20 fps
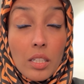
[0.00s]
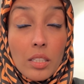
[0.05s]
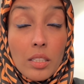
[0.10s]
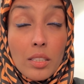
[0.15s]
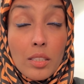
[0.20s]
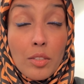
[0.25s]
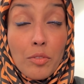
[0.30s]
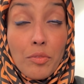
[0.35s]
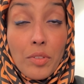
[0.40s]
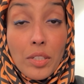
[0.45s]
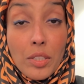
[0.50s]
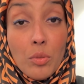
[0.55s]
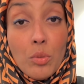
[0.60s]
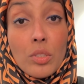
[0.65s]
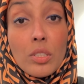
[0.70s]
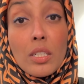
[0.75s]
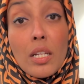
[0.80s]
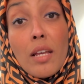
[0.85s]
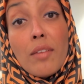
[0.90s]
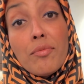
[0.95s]
The father
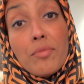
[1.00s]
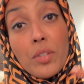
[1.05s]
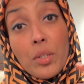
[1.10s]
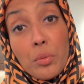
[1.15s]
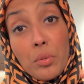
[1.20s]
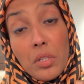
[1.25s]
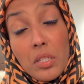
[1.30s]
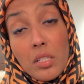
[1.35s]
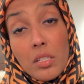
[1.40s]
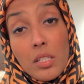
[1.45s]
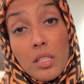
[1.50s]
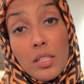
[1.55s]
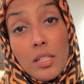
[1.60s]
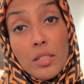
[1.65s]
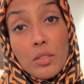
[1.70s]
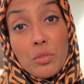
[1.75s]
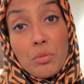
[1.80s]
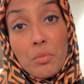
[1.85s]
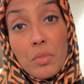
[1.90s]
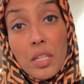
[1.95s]
was laughing when he said that
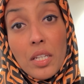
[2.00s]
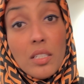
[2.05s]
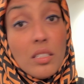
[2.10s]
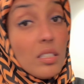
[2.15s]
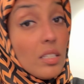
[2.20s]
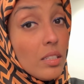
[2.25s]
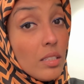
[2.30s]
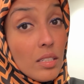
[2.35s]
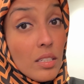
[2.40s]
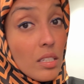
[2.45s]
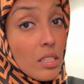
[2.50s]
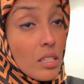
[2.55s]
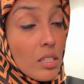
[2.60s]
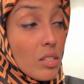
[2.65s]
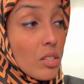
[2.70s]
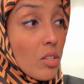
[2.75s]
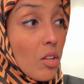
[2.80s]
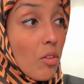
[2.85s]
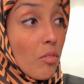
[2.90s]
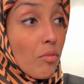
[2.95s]
to me. I said, this is
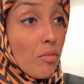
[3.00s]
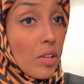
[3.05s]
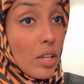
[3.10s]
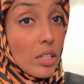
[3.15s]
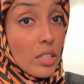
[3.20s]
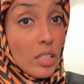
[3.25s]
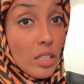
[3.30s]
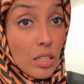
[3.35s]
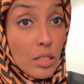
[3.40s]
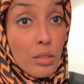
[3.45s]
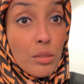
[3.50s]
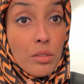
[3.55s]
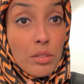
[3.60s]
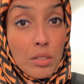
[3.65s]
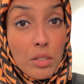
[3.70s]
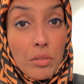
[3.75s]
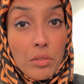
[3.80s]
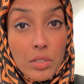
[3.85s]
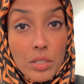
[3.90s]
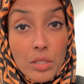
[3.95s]
not funny. Are you
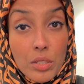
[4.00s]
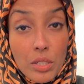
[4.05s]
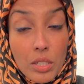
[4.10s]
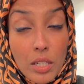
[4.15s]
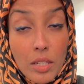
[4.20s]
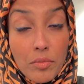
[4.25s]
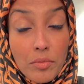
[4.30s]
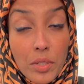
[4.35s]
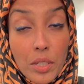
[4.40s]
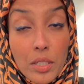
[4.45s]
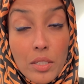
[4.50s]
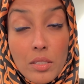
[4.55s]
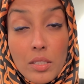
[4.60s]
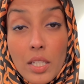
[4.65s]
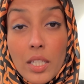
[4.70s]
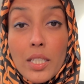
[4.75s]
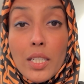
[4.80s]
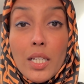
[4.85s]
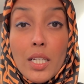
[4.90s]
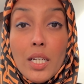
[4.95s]
serious? You're laughing. He's like,
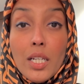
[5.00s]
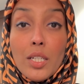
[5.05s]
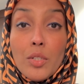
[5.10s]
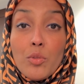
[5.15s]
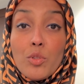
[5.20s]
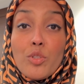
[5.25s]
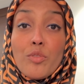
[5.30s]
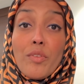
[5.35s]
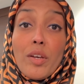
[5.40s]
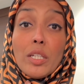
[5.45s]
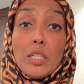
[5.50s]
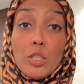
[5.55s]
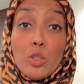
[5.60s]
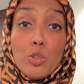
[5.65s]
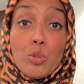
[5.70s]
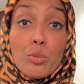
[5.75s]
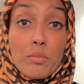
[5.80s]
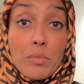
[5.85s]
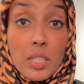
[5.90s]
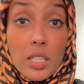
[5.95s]
yeah, it was funny to
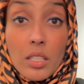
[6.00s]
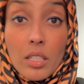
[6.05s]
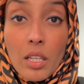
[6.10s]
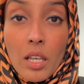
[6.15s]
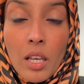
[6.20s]
me.